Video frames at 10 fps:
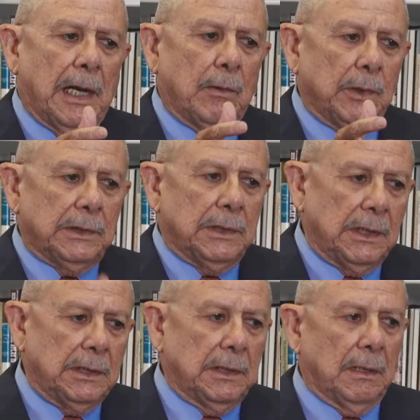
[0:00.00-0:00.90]
I went to
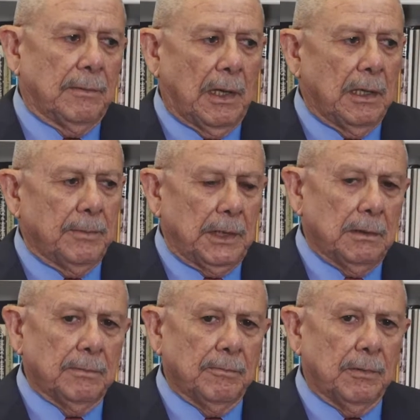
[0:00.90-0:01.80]
the uh, Army
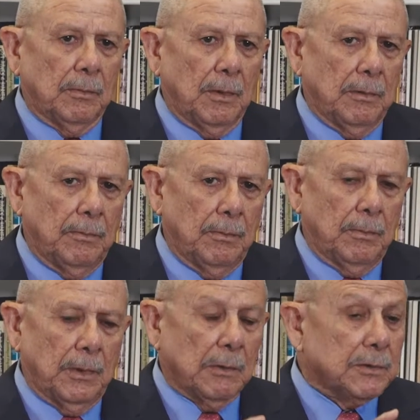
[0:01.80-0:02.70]

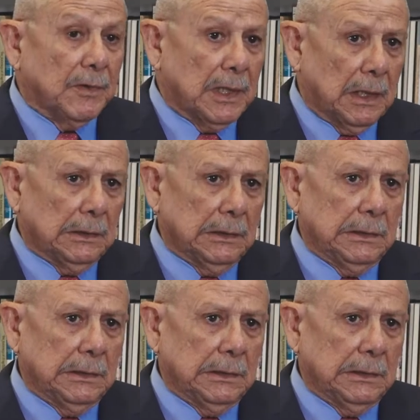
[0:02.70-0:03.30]
when I was very young.